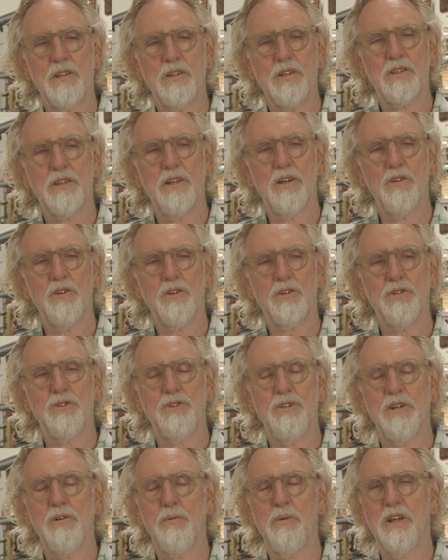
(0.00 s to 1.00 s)
because
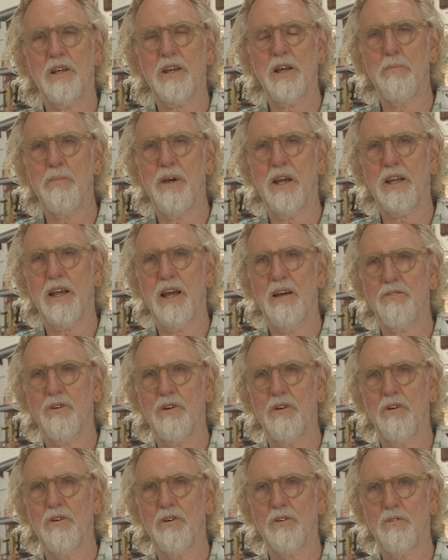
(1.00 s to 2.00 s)
you know when you come back after
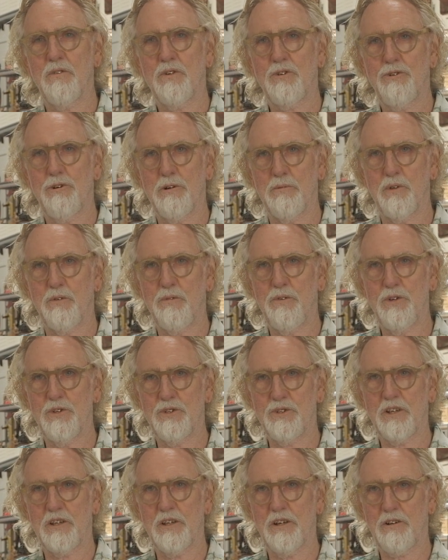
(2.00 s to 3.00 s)
a long trip, the
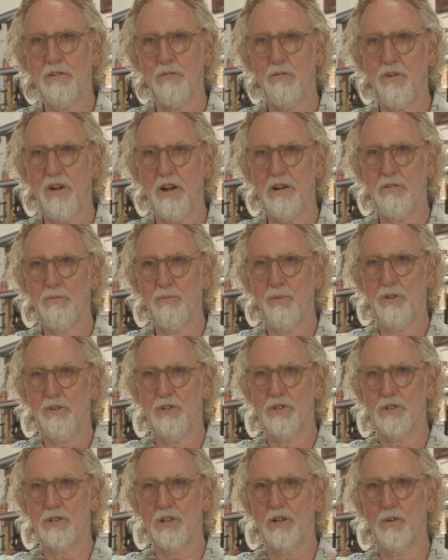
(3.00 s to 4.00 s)
first thing you're confronted with
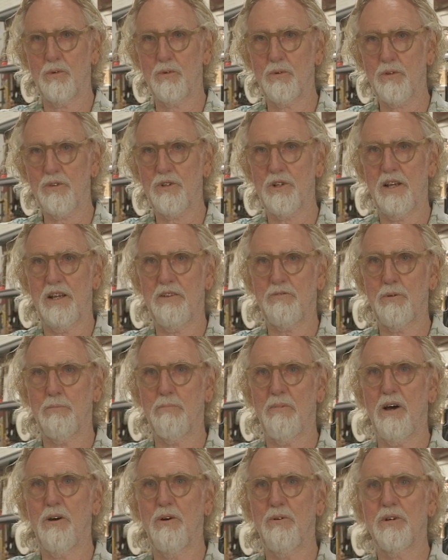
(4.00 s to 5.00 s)
is the lawn that you have to
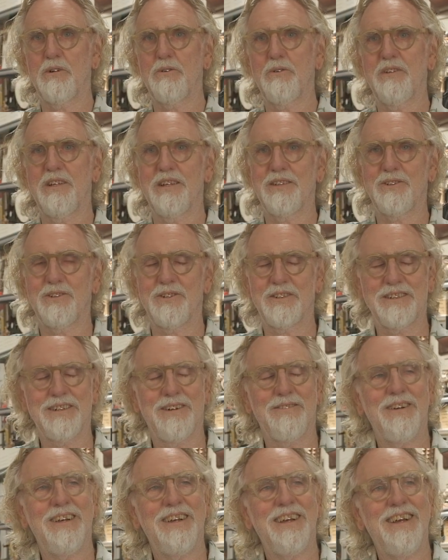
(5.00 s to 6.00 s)
mow and all that sort of stuff.
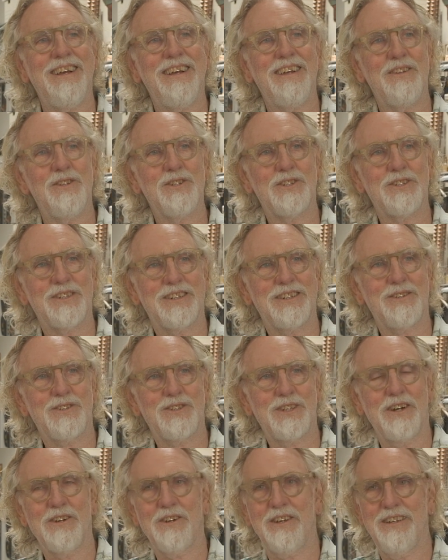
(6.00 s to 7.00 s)
This is
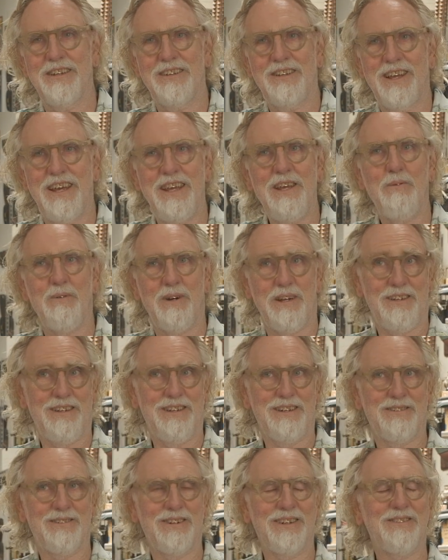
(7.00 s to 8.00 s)
so Kiwi, you
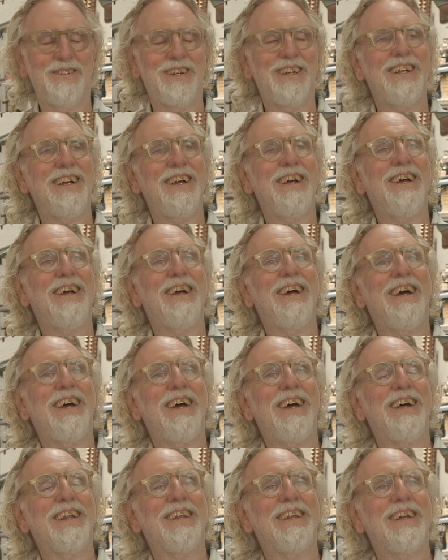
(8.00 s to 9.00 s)
know what I mean?
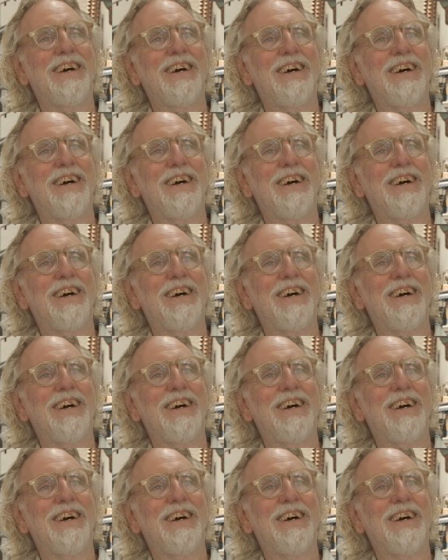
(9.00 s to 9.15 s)
And